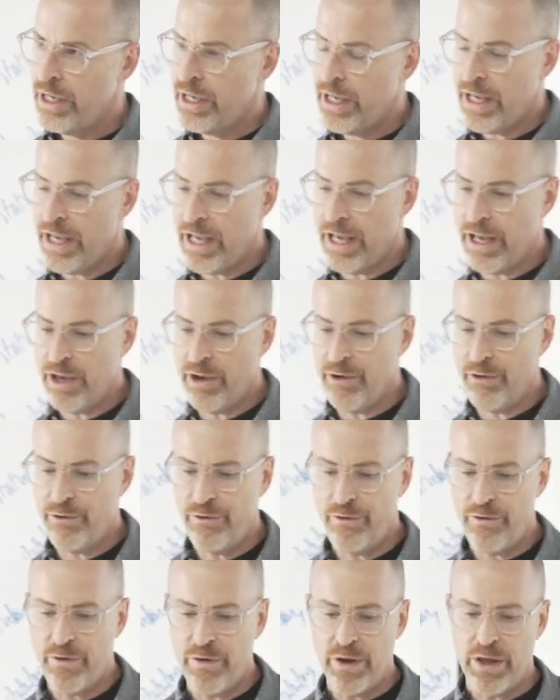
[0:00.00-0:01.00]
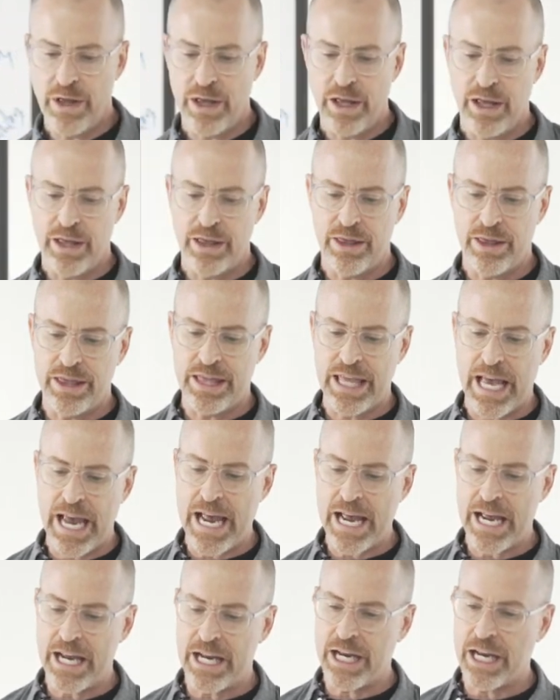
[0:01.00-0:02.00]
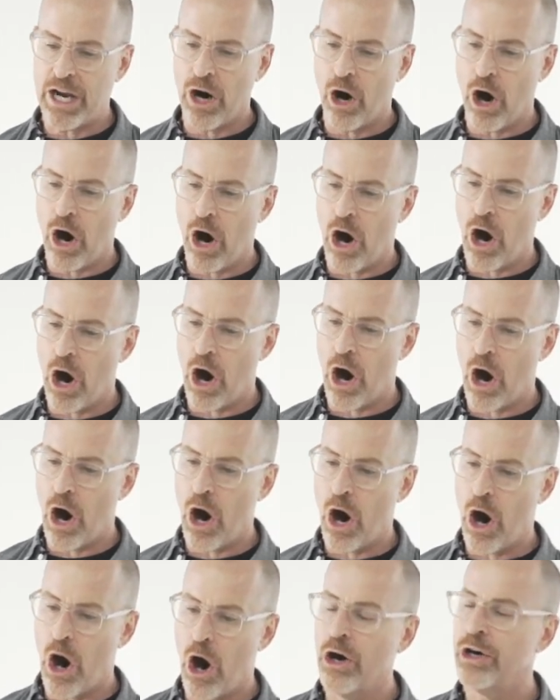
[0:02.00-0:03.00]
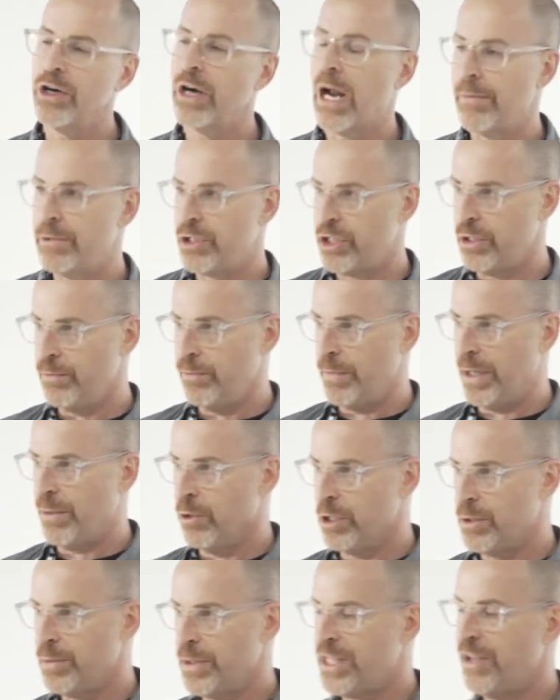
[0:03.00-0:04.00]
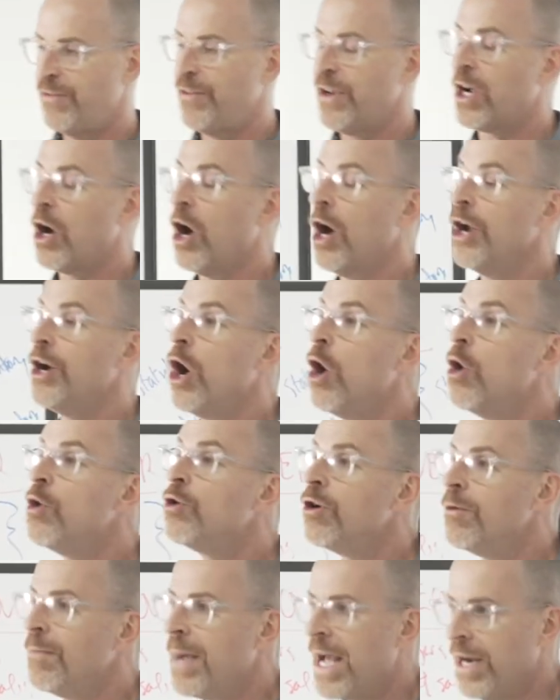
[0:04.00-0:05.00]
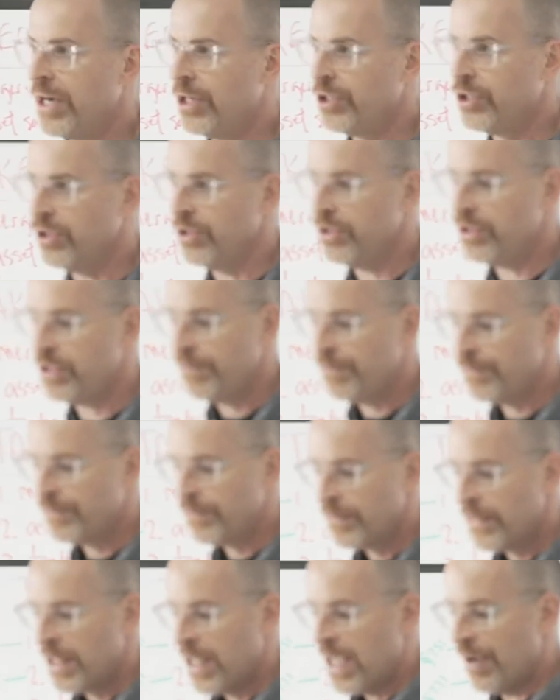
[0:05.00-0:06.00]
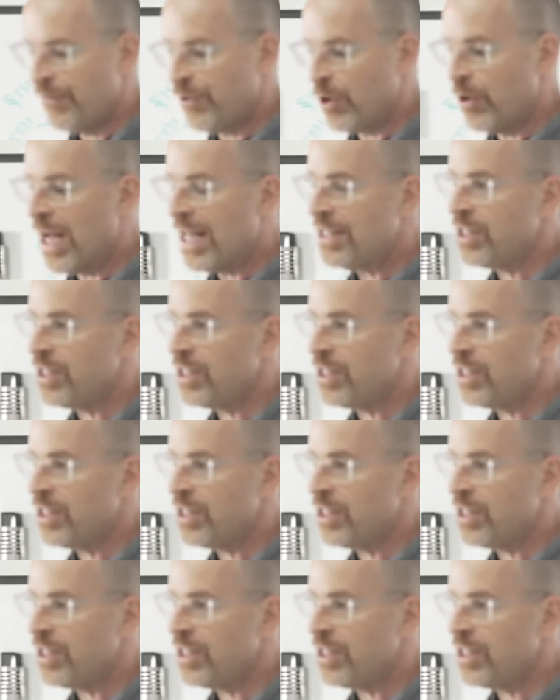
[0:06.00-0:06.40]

if they aren't, I should be more specific, on owner managers if they're not